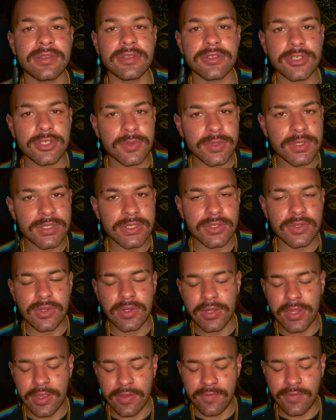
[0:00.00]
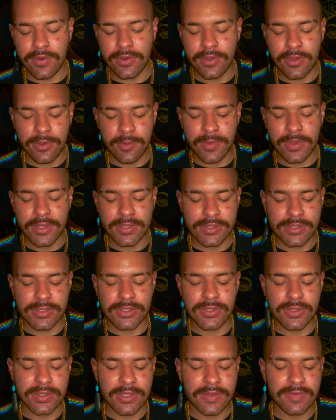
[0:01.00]
the choice in your life, Virgo, because it's
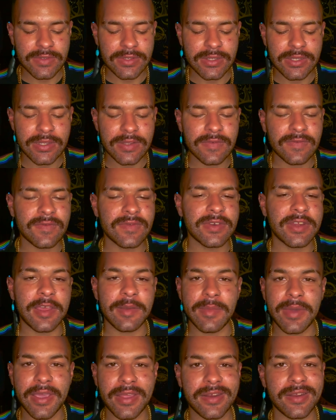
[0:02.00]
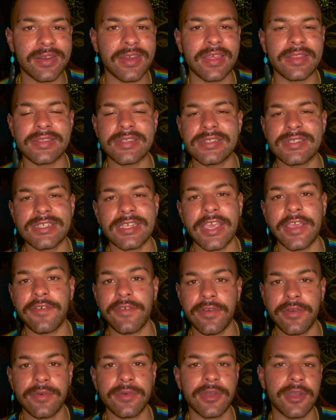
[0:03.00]
your life to live, not mine, and not these
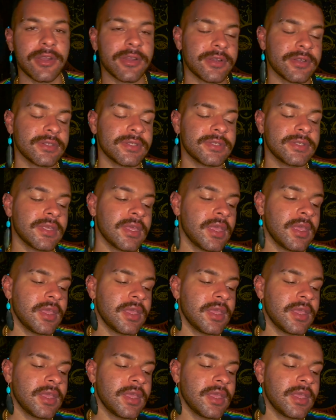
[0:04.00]
tarot cards.